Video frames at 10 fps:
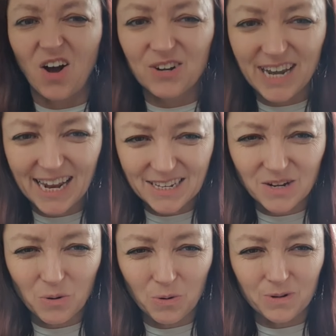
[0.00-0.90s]
our next
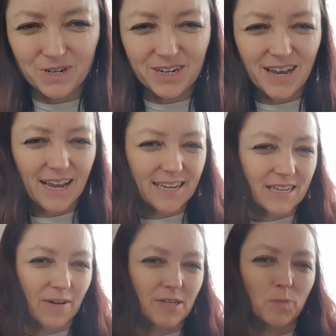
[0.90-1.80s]
chord is
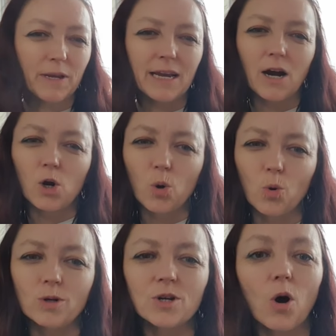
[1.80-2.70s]
going to be a
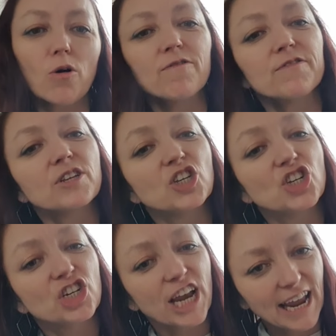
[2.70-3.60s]
chord of
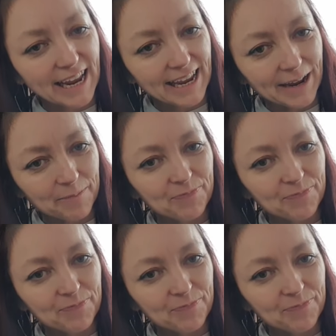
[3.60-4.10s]
G.